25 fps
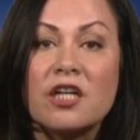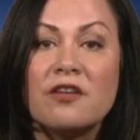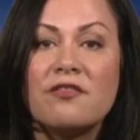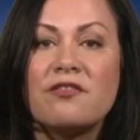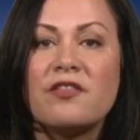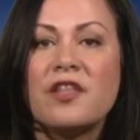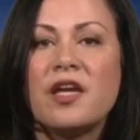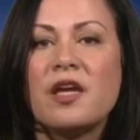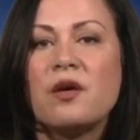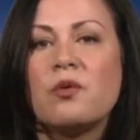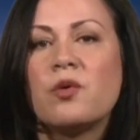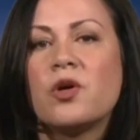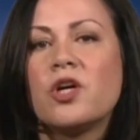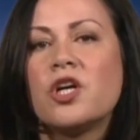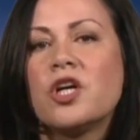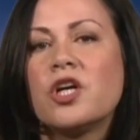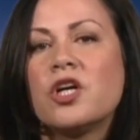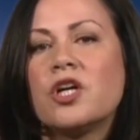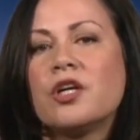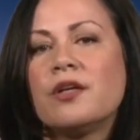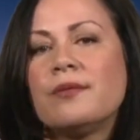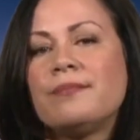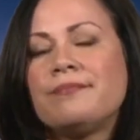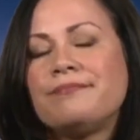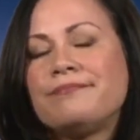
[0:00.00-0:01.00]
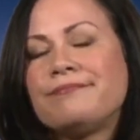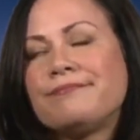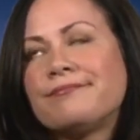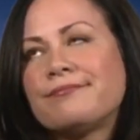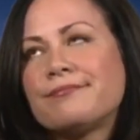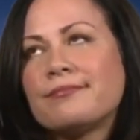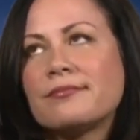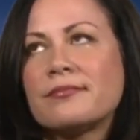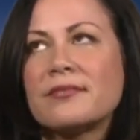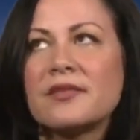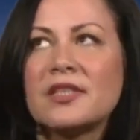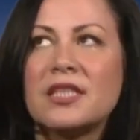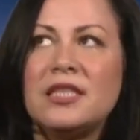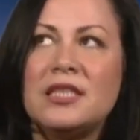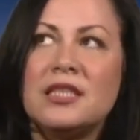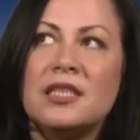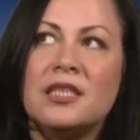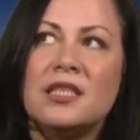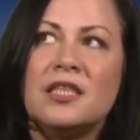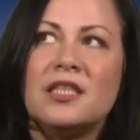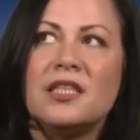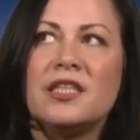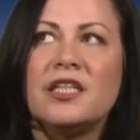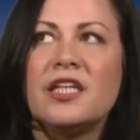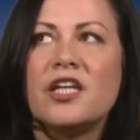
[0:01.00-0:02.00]
if they were
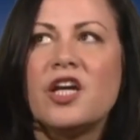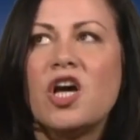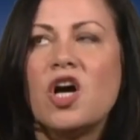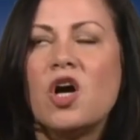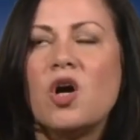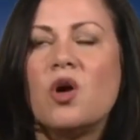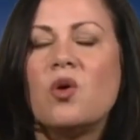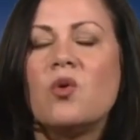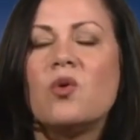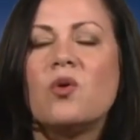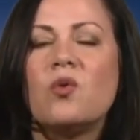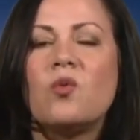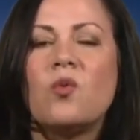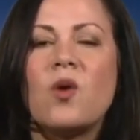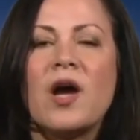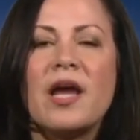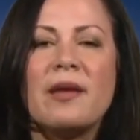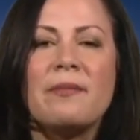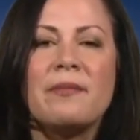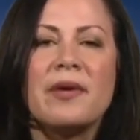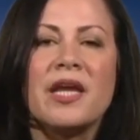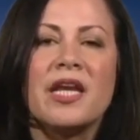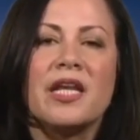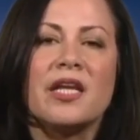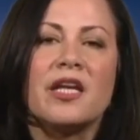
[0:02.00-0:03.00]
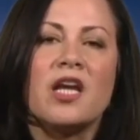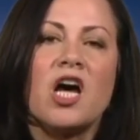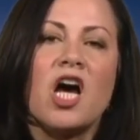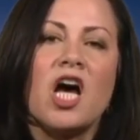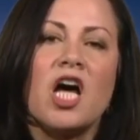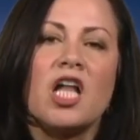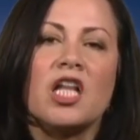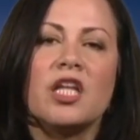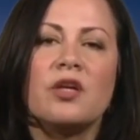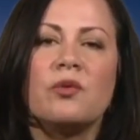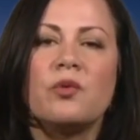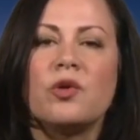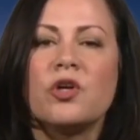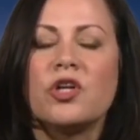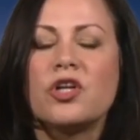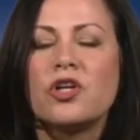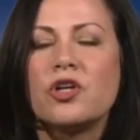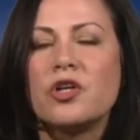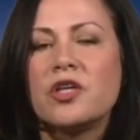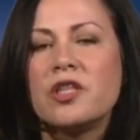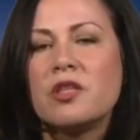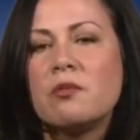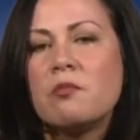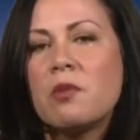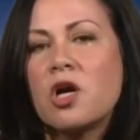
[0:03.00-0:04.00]
you know, white men in Hollywood
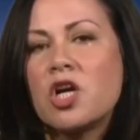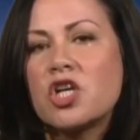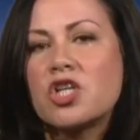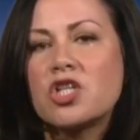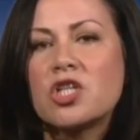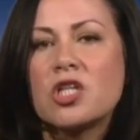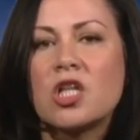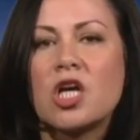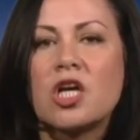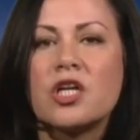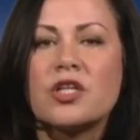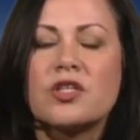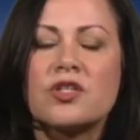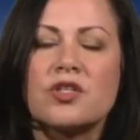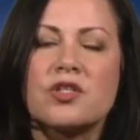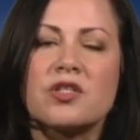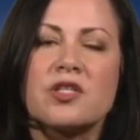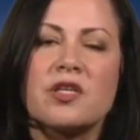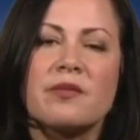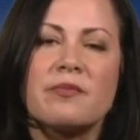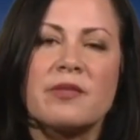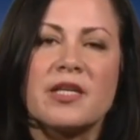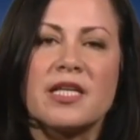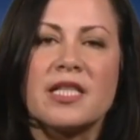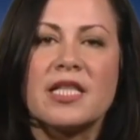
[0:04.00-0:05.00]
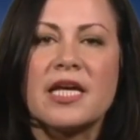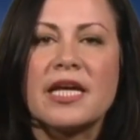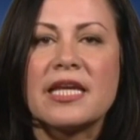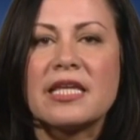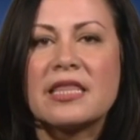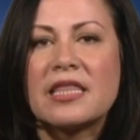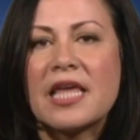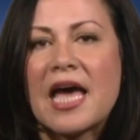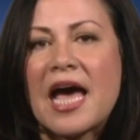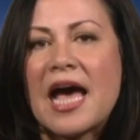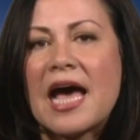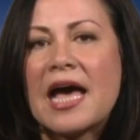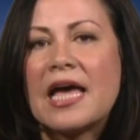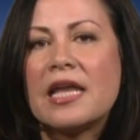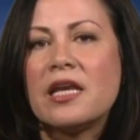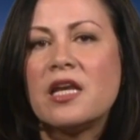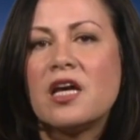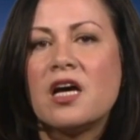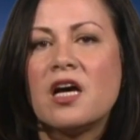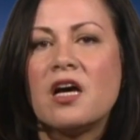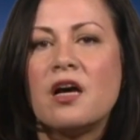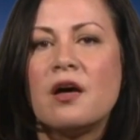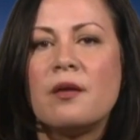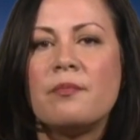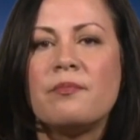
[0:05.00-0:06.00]
or in the martial arts or something like that.
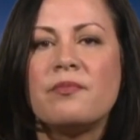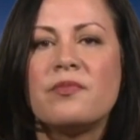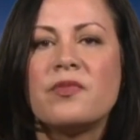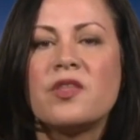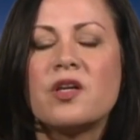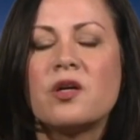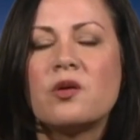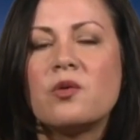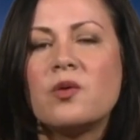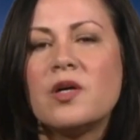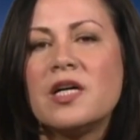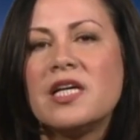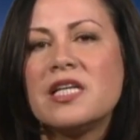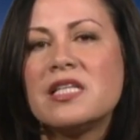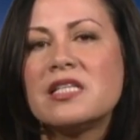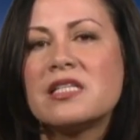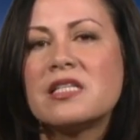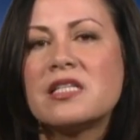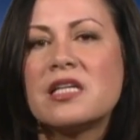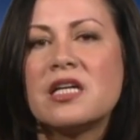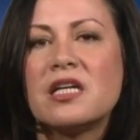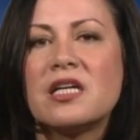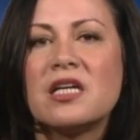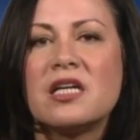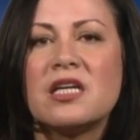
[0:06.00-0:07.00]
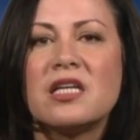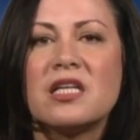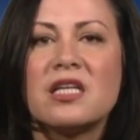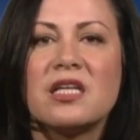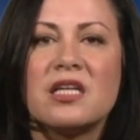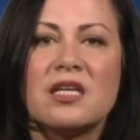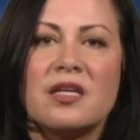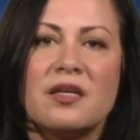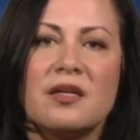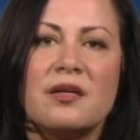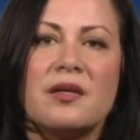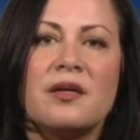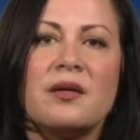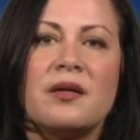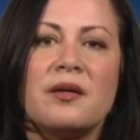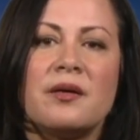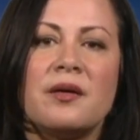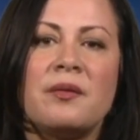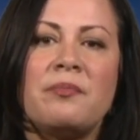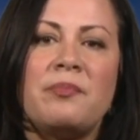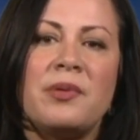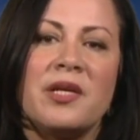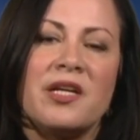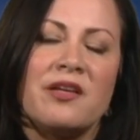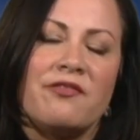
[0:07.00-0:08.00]
Right, um, so, there was so he's
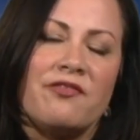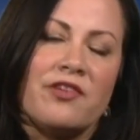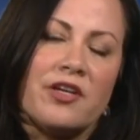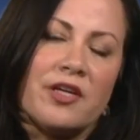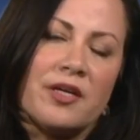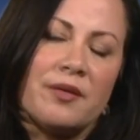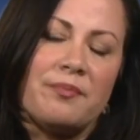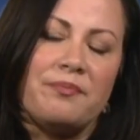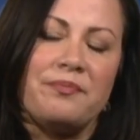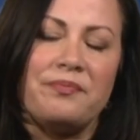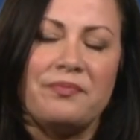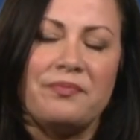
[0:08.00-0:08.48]
so a bit he's, of a